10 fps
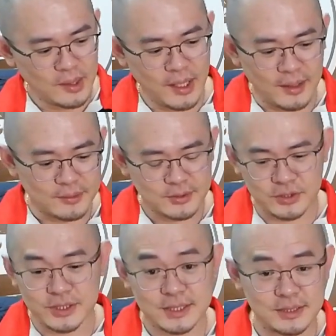Yeah,
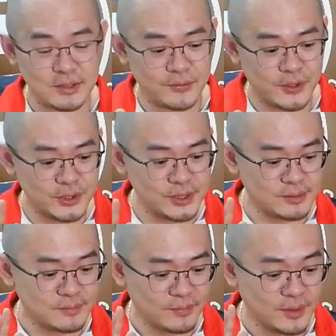so this is the
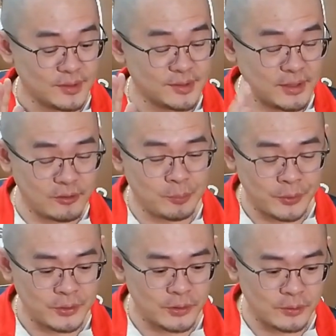version
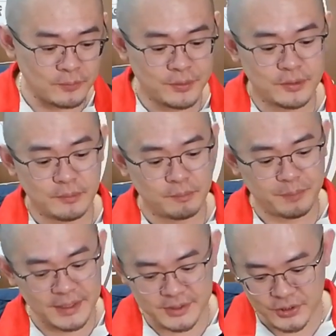7.0
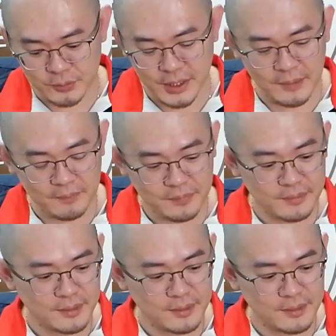Panzer III.